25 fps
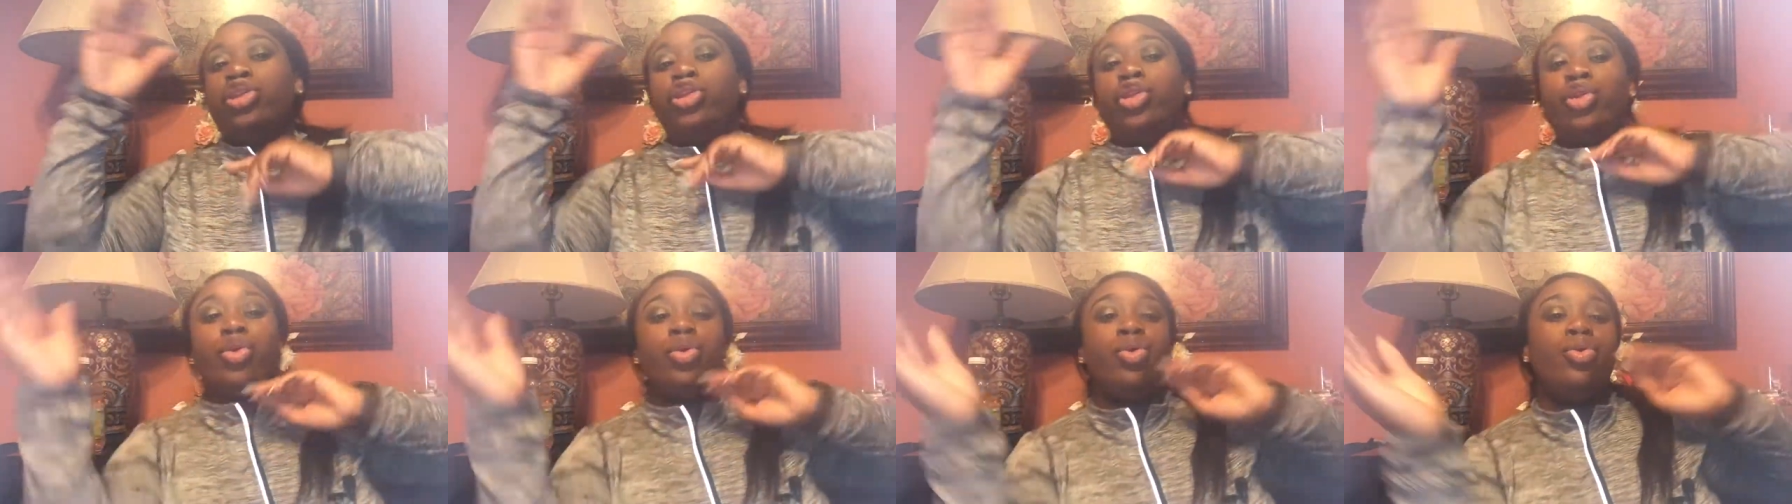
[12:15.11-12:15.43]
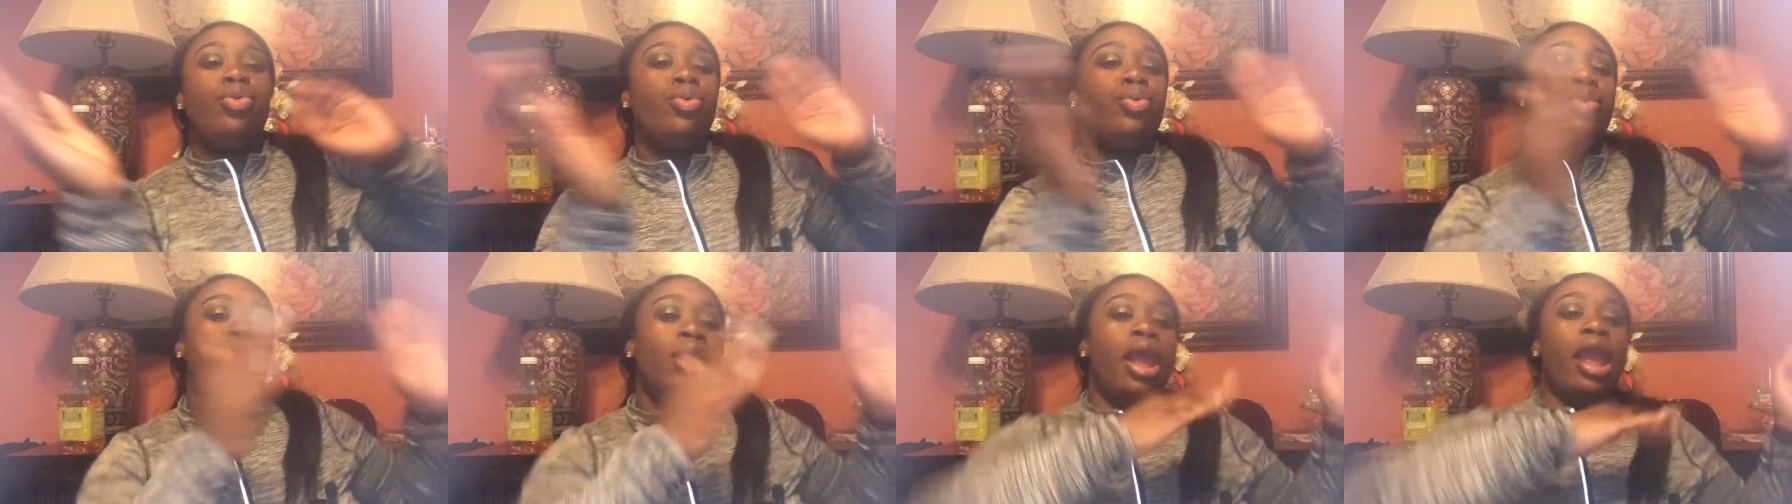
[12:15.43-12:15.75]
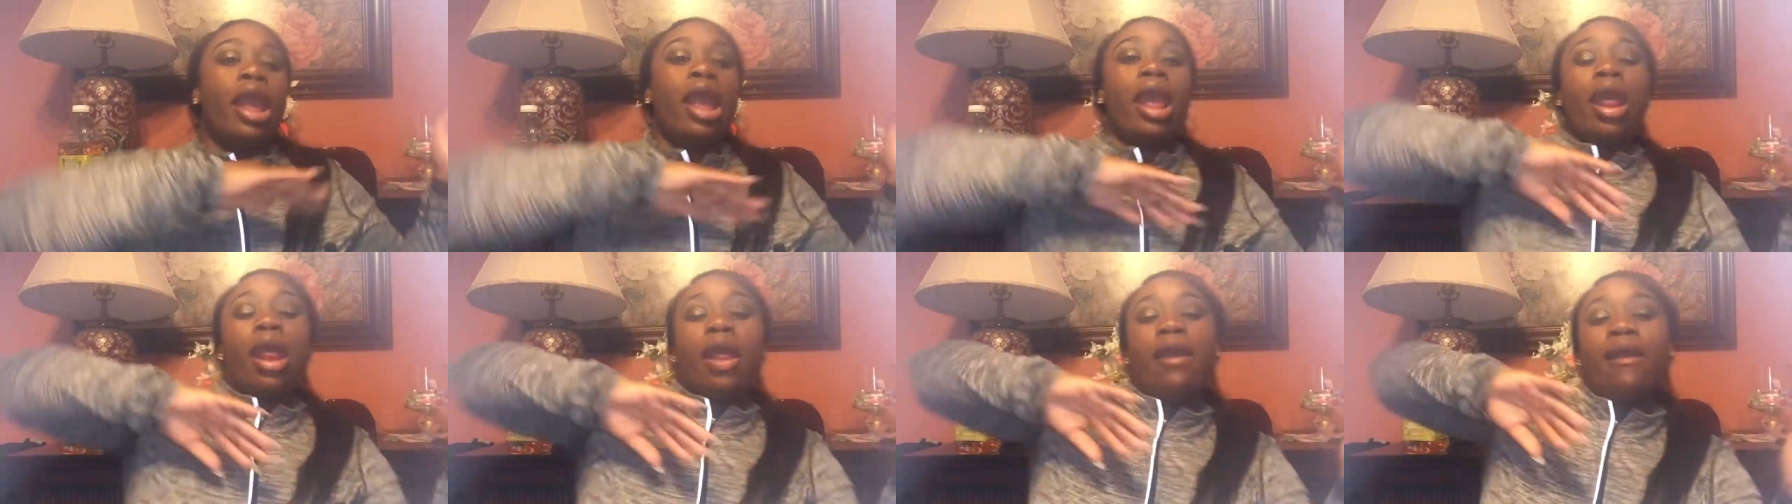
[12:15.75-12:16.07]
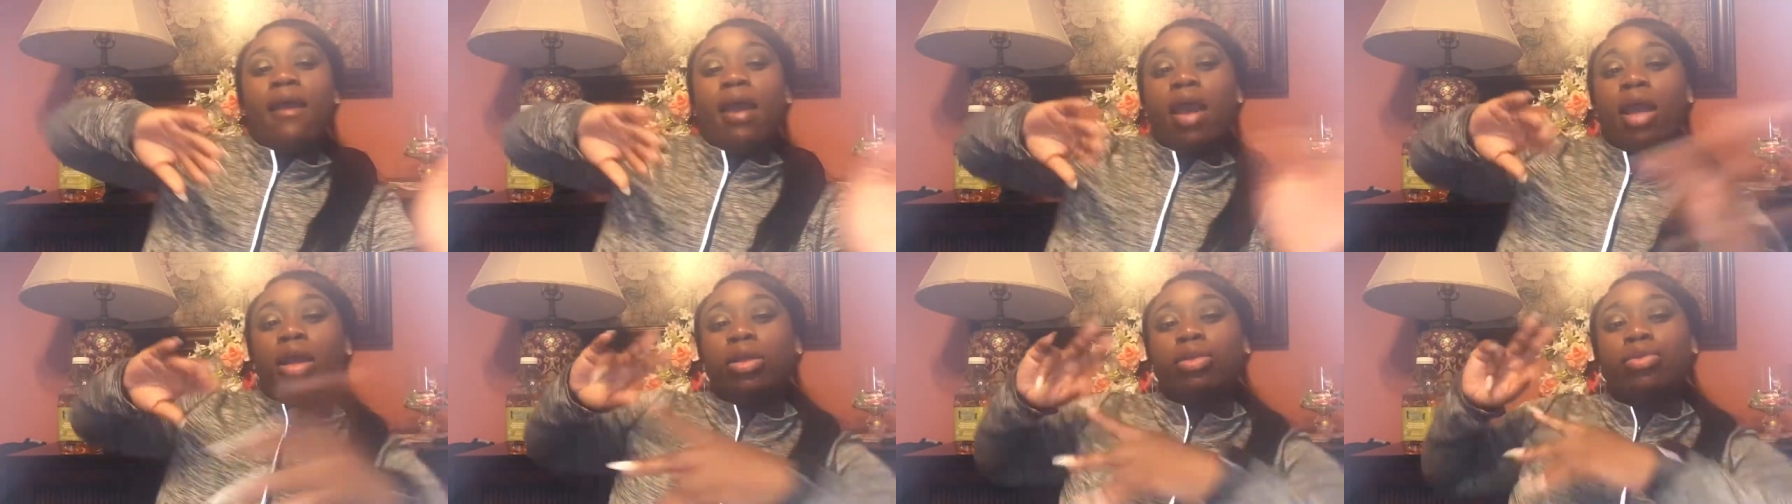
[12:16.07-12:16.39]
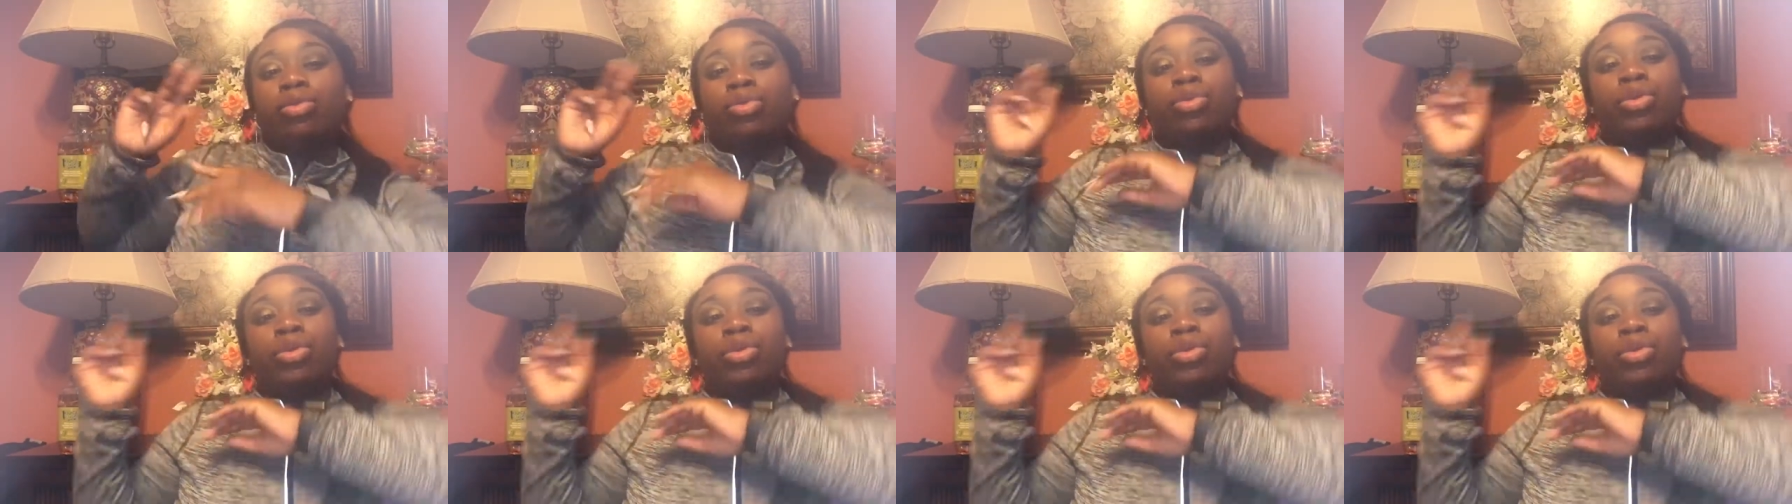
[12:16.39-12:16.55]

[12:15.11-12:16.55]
in.